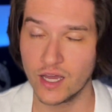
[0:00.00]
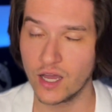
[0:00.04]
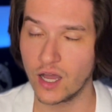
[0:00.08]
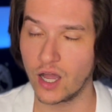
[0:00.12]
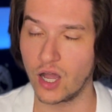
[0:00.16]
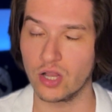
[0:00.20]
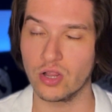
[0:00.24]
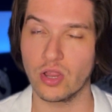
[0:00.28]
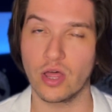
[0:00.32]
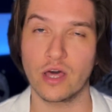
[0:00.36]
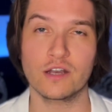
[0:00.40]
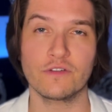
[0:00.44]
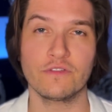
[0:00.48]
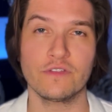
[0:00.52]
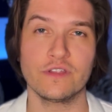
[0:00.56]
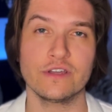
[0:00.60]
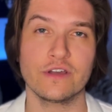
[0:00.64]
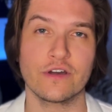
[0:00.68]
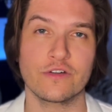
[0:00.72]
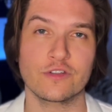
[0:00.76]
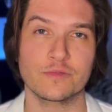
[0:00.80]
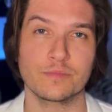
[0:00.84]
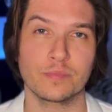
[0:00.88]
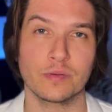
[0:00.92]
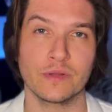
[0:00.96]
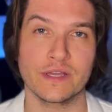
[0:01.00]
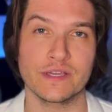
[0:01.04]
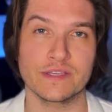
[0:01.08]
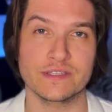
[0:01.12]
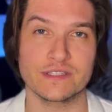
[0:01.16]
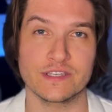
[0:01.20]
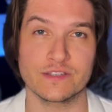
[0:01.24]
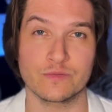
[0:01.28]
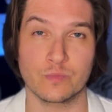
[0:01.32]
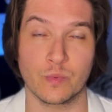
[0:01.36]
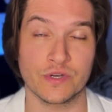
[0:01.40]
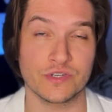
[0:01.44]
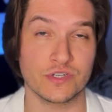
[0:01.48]
A lot of the other places
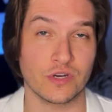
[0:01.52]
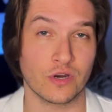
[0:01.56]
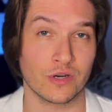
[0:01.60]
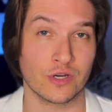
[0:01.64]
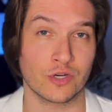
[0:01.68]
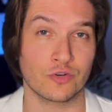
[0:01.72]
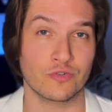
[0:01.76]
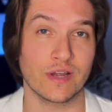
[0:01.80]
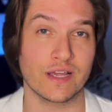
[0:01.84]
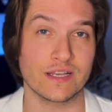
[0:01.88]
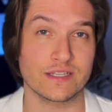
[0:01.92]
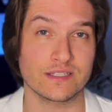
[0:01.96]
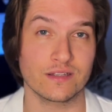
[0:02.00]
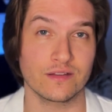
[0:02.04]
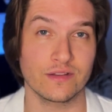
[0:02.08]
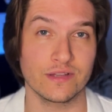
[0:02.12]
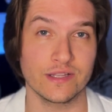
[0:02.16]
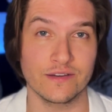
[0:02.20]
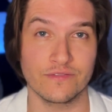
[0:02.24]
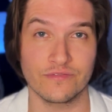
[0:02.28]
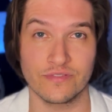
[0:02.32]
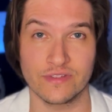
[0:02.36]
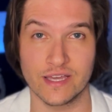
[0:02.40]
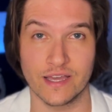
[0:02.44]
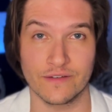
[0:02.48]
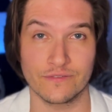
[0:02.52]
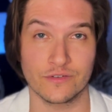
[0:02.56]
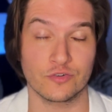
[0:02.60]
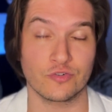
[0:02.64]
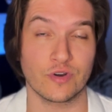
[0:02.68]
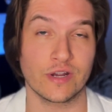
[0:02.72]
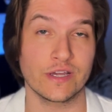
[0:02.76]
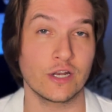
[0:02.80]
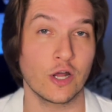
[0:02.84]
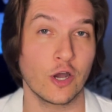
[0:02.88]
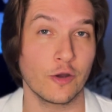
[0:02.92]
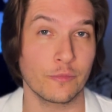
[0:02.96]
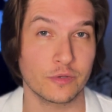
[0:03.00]
which are great to live, they have
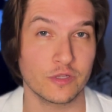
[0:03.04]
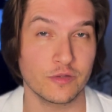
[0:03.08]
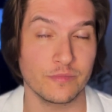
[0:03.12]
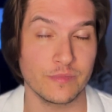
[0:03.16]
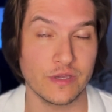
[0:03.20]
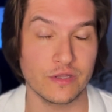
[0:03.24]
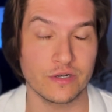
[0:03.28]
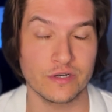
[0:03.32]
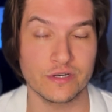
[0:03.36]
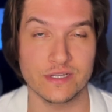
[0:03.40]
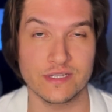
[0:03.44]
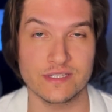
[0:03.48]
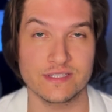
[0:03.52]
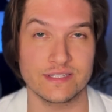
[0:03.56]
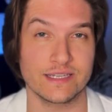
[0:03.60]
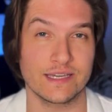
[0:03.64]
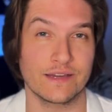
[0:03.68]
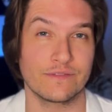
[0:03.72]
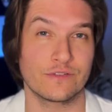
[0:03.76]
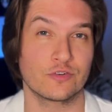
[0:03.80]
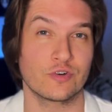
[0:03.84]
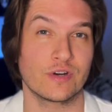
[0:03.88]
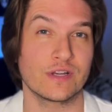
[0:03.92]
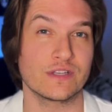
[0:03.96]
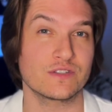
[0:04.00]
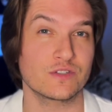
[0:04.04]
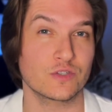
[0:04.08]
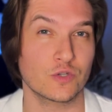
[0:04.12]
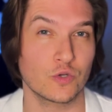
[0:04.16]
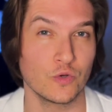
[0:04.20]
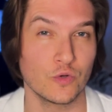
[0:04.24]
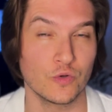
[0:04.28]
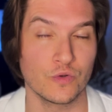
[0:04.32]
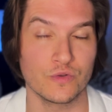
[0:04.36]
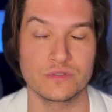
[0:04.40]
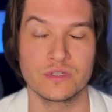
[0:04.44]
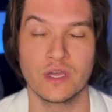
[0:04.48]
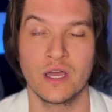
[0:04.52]
great home communities, they have great
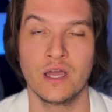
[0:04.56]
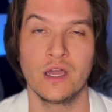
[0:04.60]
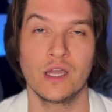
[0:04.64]
schools,